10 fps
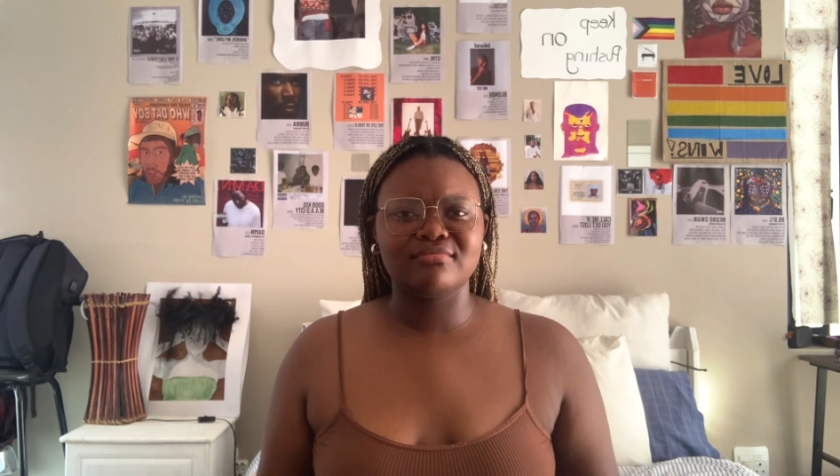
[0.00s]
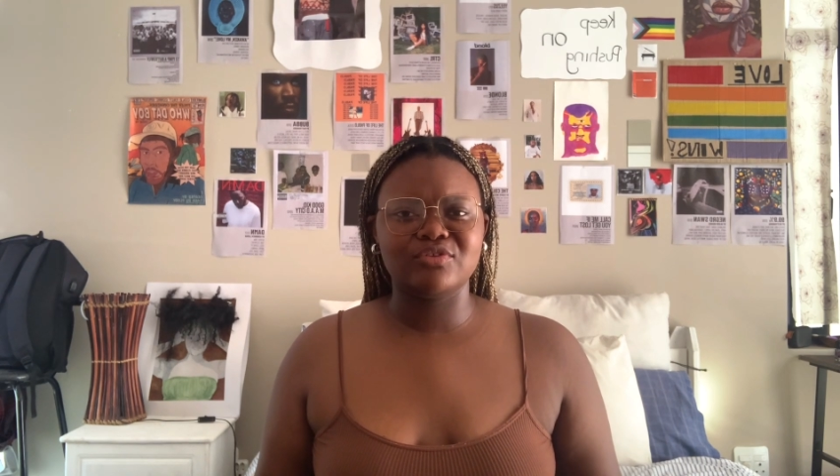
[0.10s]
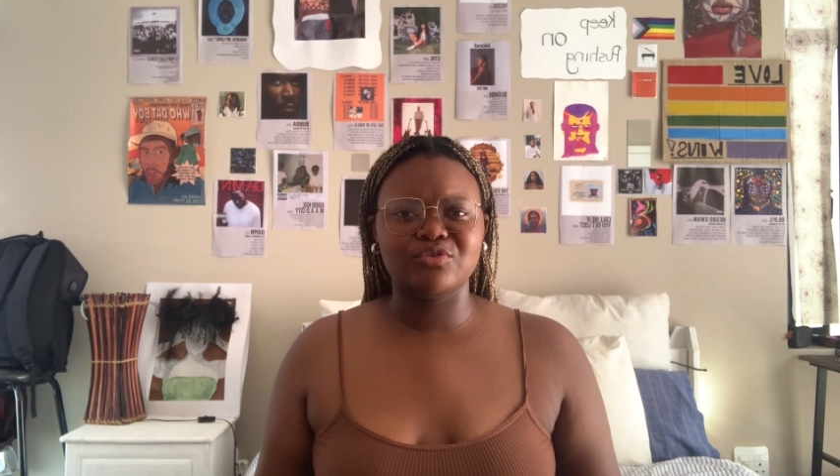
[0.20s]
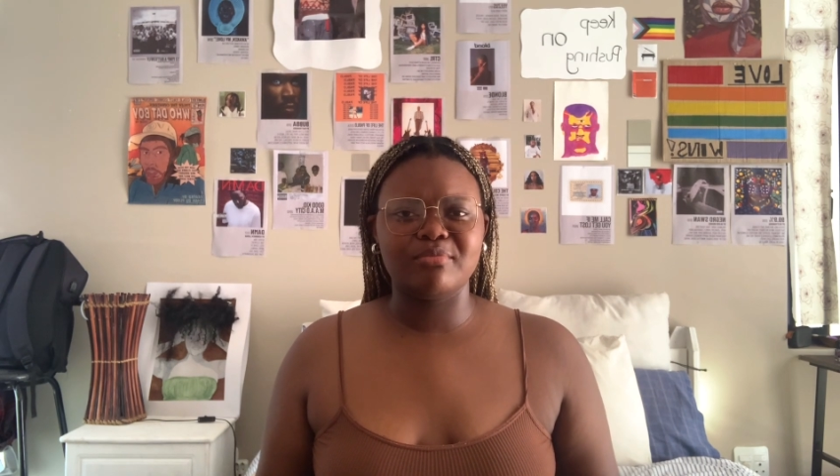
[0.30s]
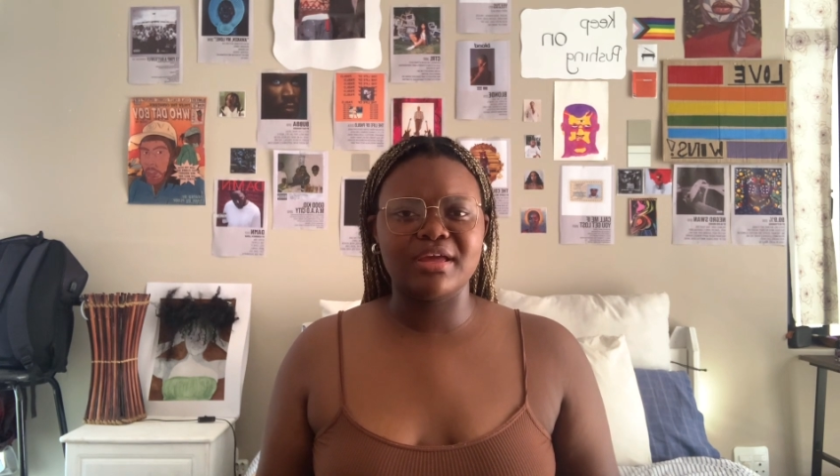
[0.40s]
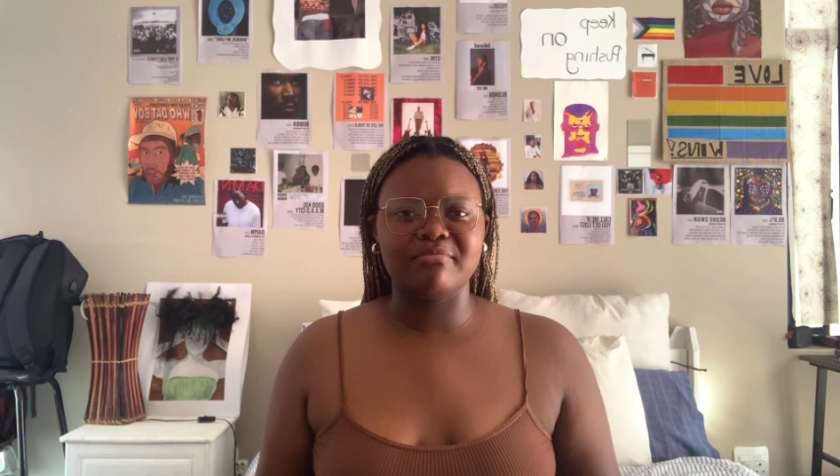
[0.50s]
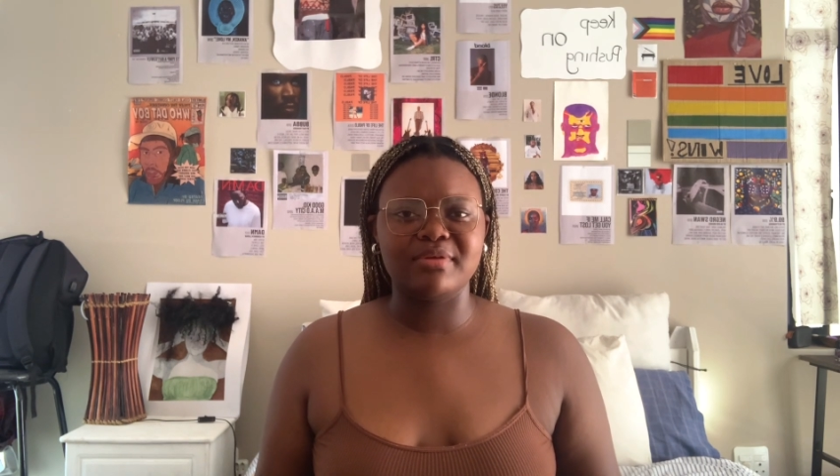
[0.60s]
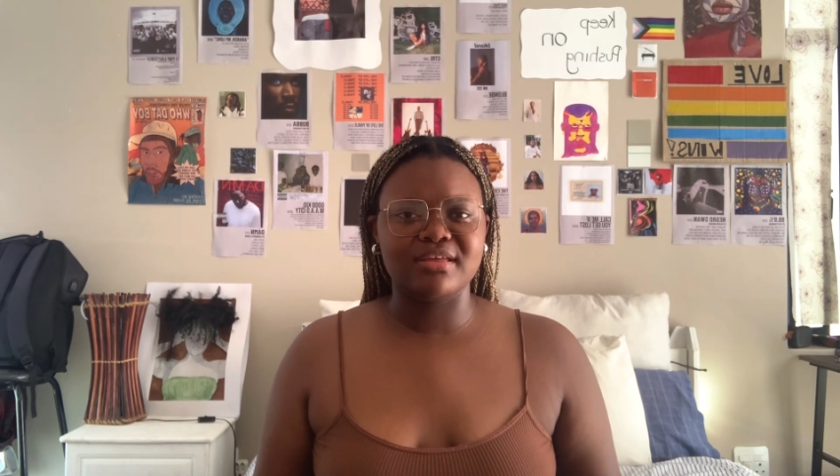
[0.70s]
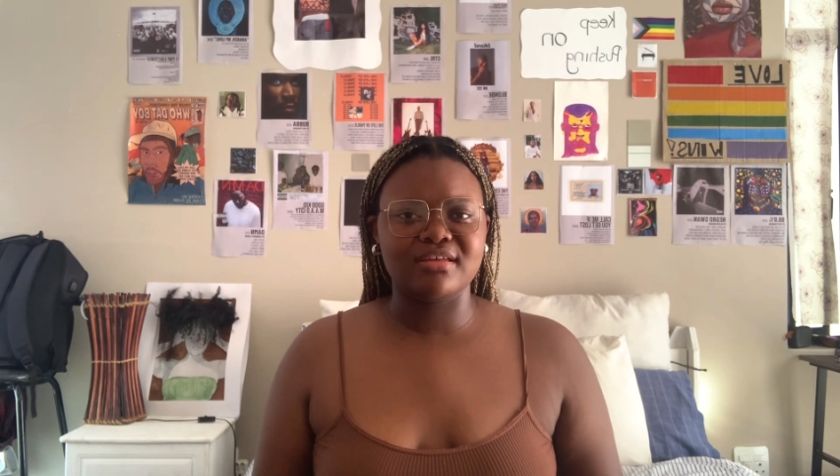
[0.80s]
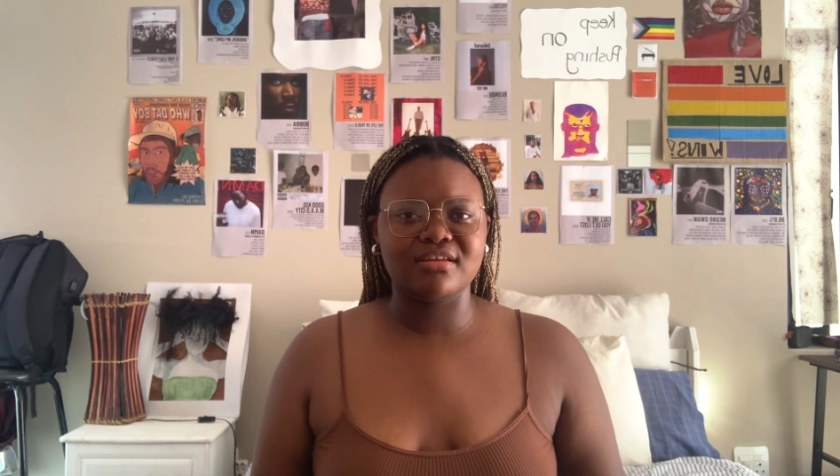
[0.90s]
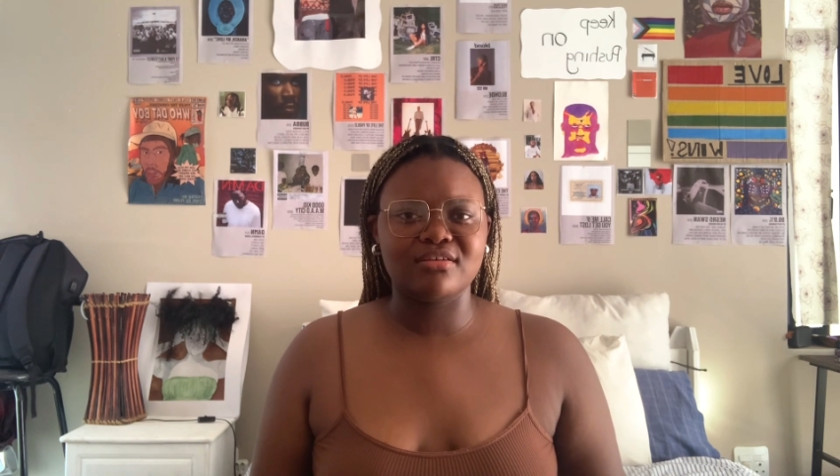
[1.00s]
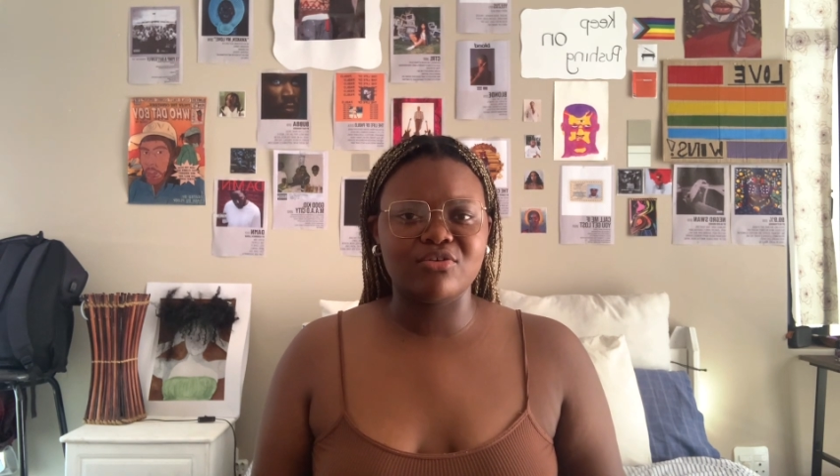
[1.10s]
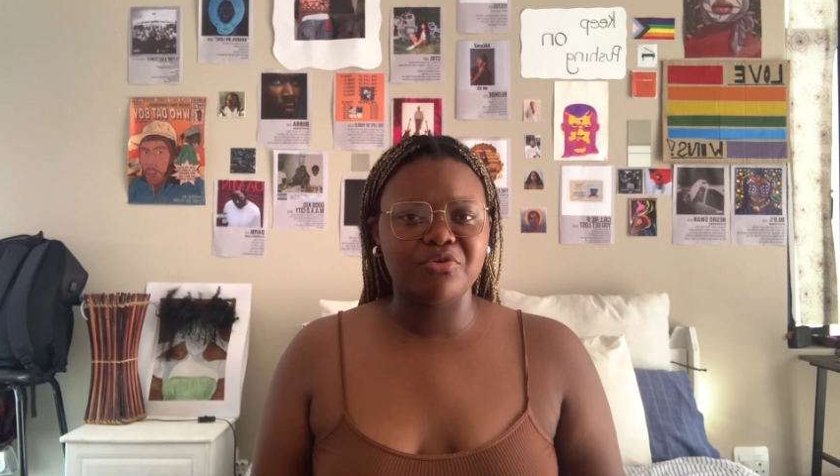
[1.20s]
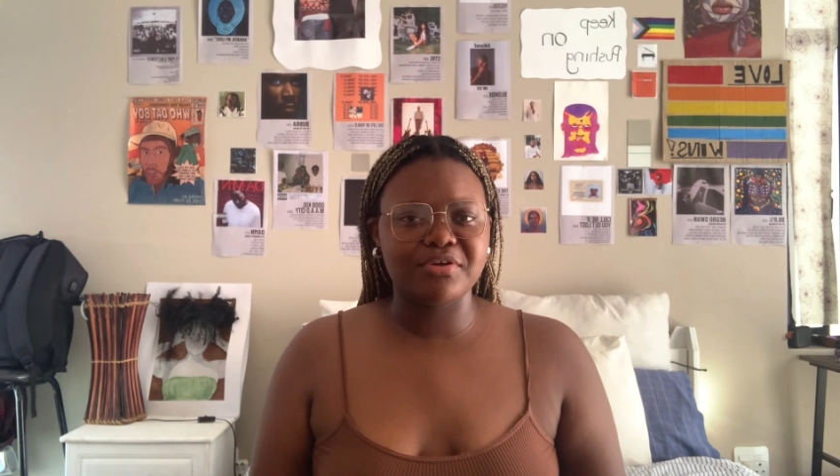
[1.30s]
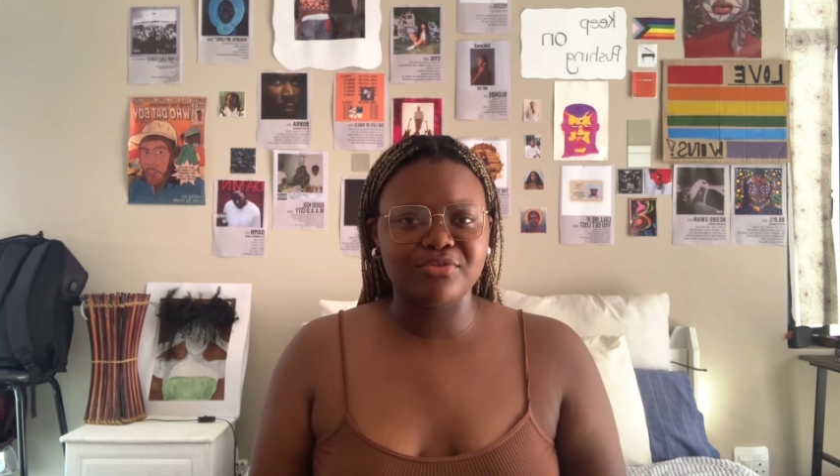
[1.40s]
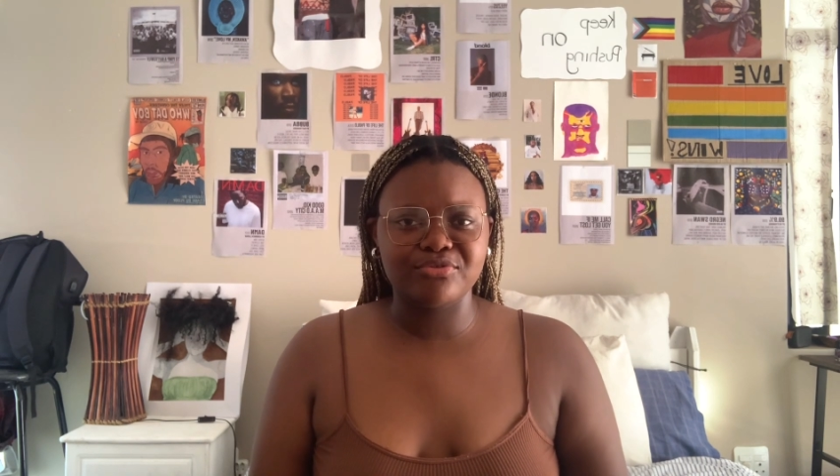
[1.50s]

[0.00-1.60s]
you may be going